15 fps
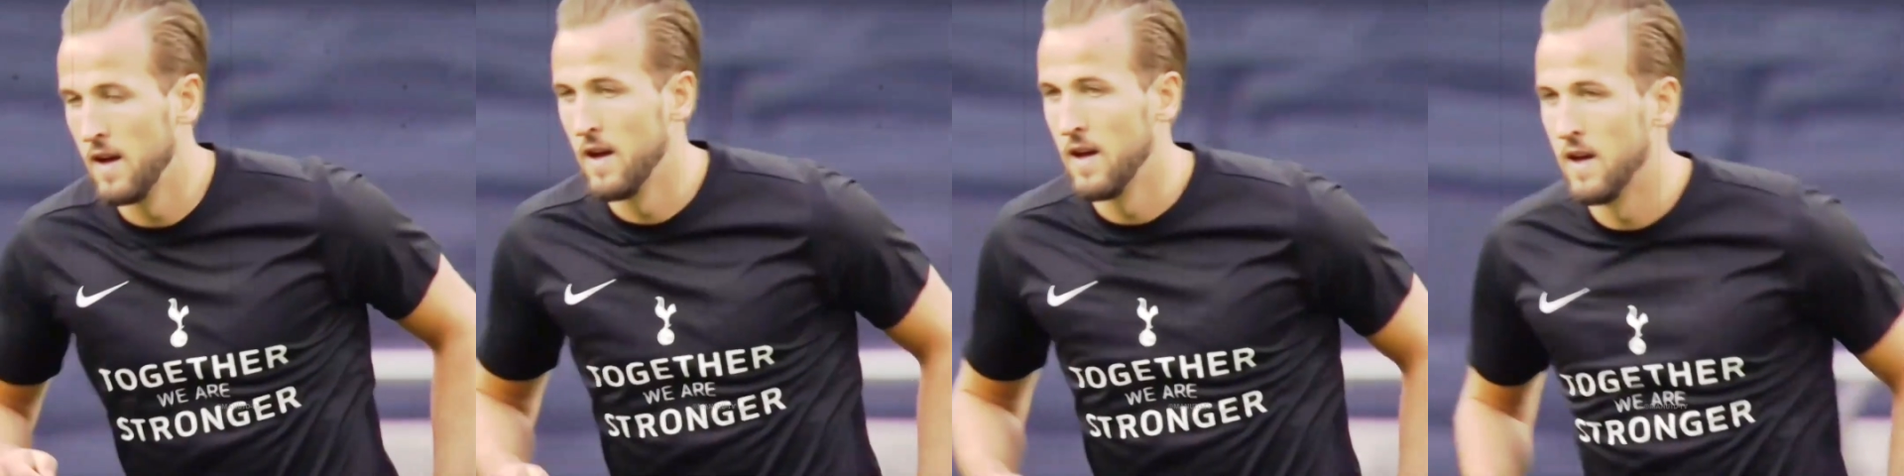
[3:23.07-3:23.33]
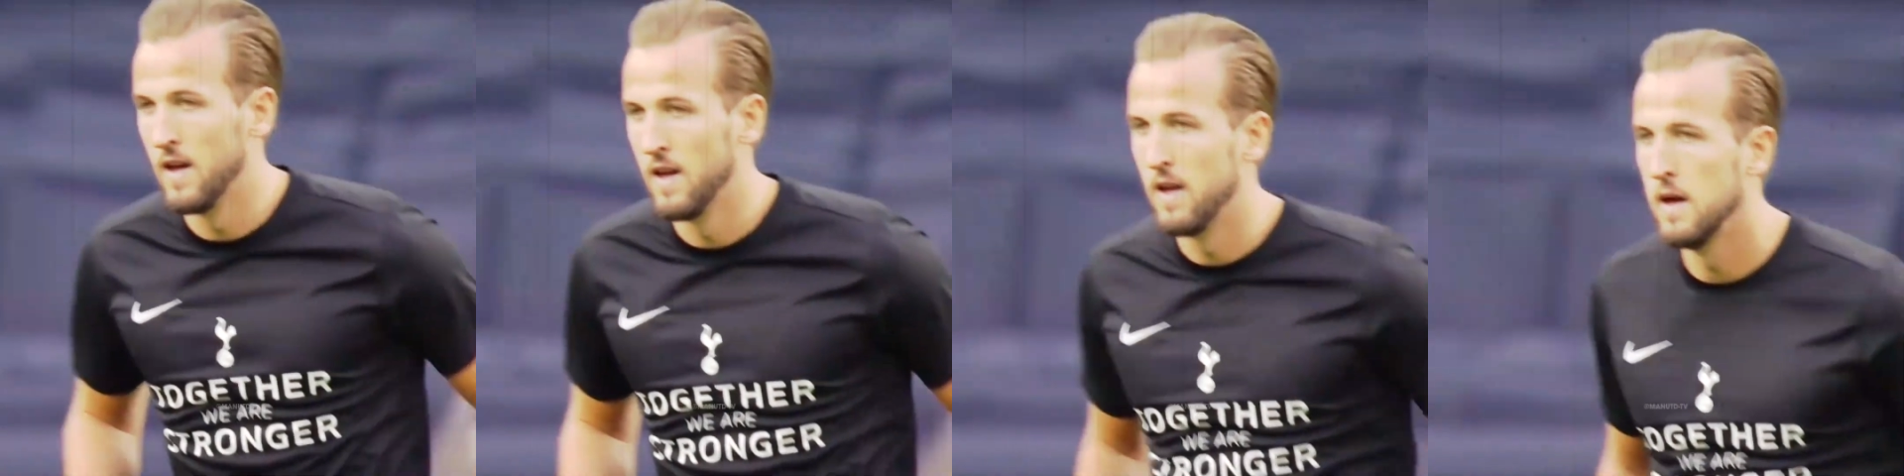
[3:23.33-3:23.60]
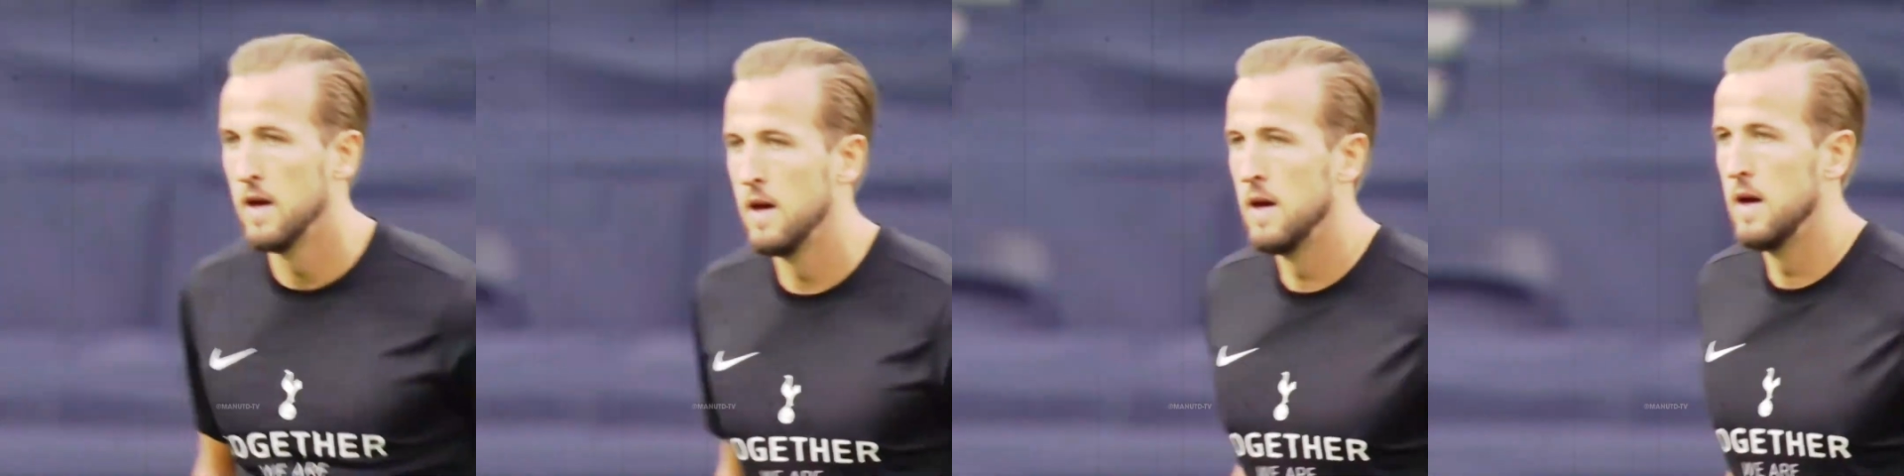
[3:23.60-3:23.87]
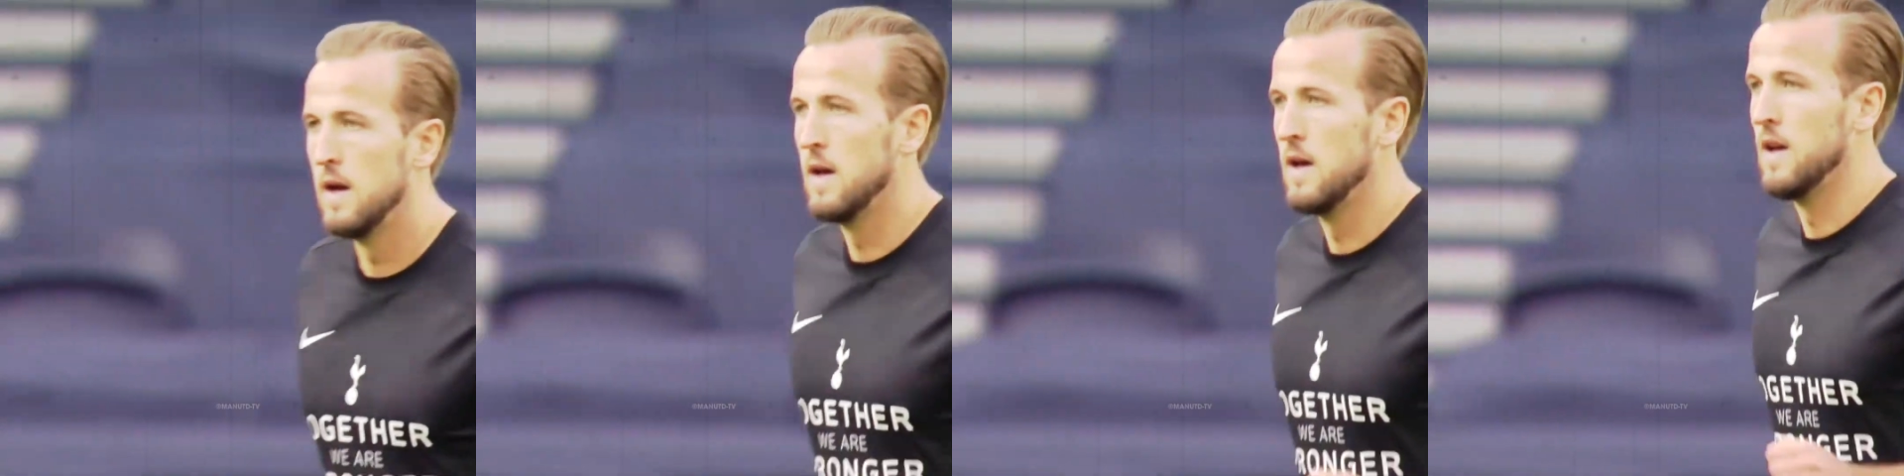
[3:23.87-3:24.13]
Why was it
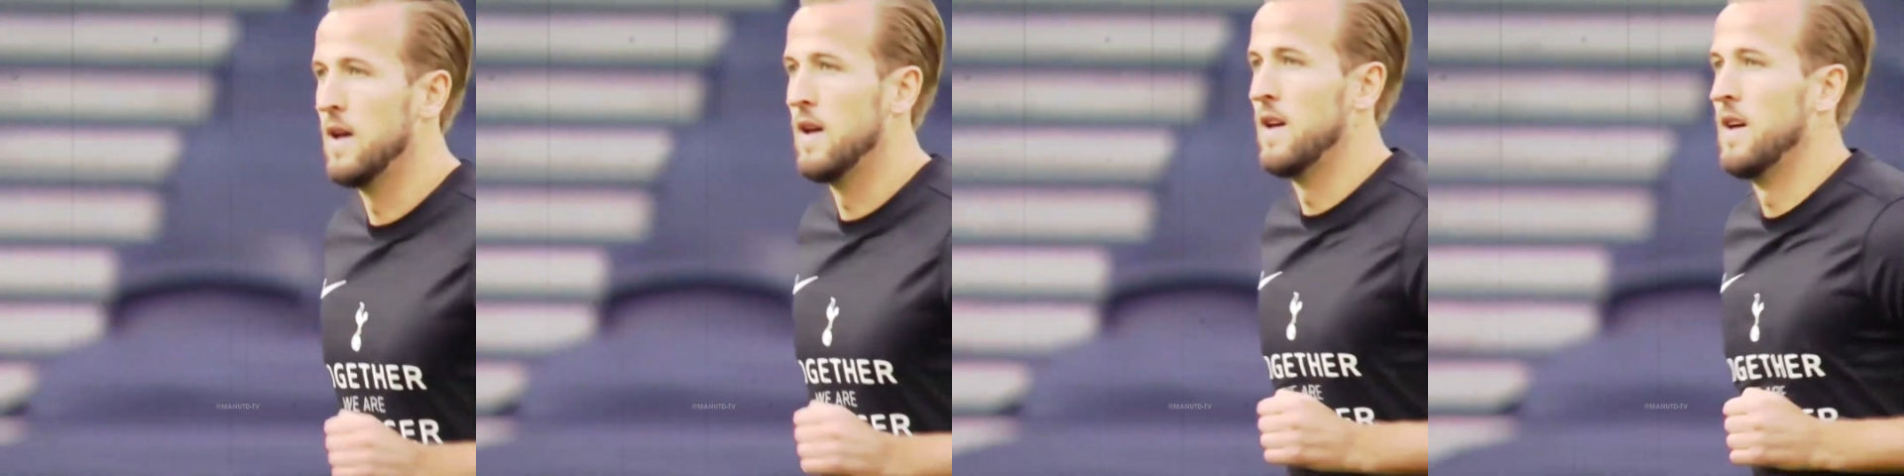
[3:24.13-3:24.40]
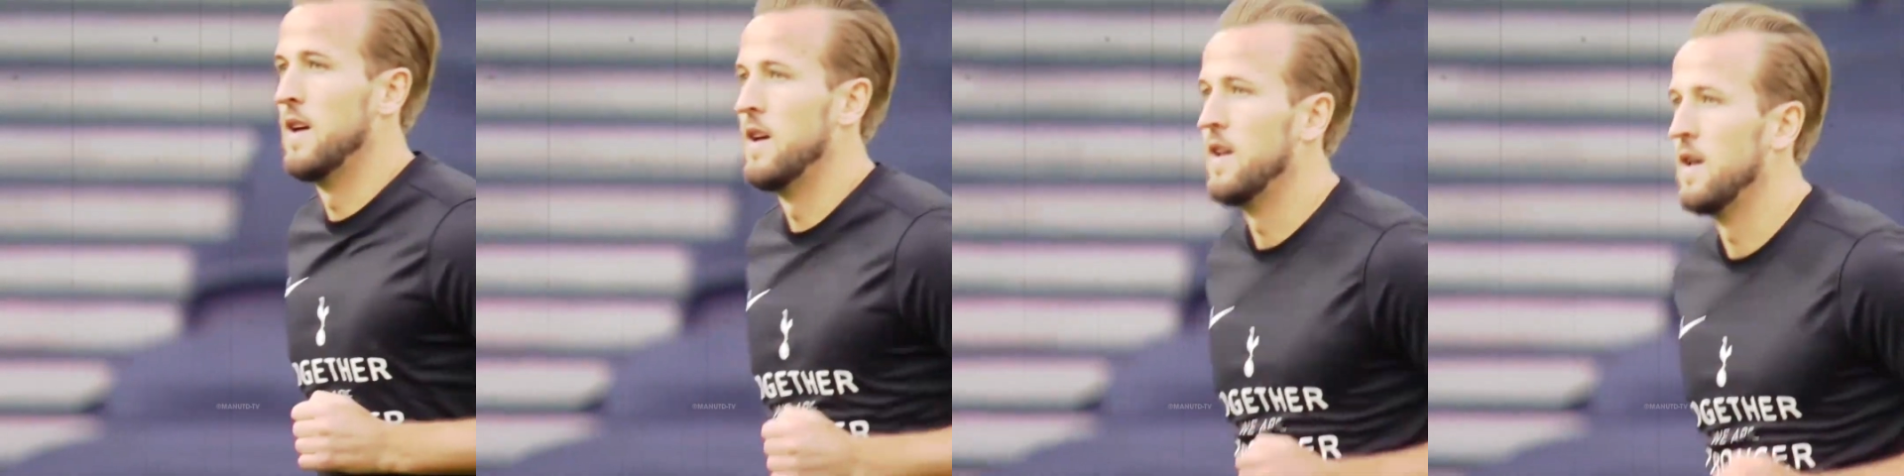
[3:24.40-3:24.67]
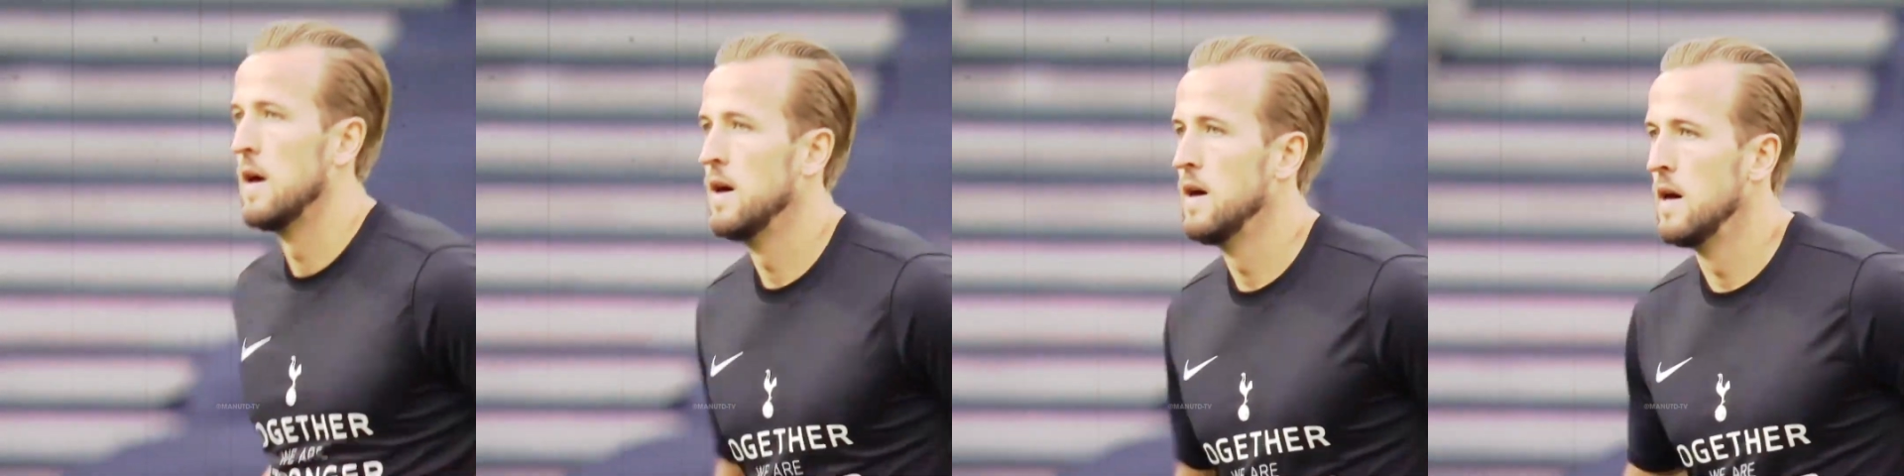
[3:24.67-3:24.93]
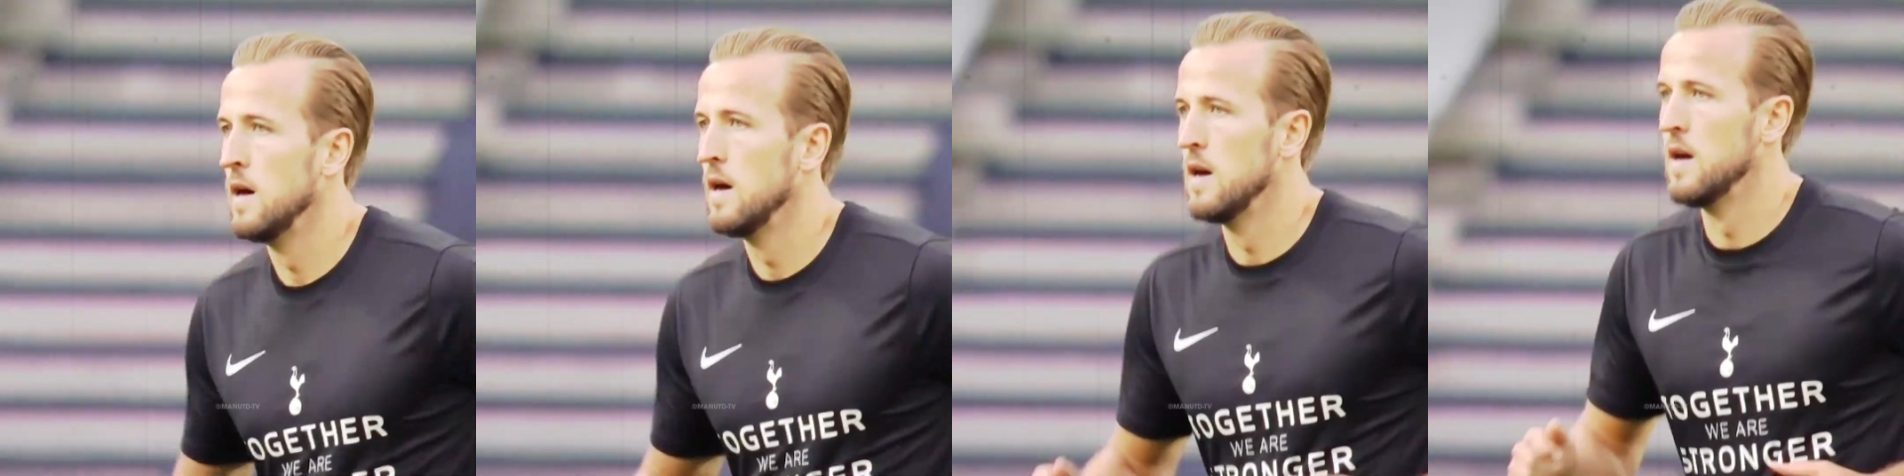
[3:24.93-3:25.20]
so hard to get out of your own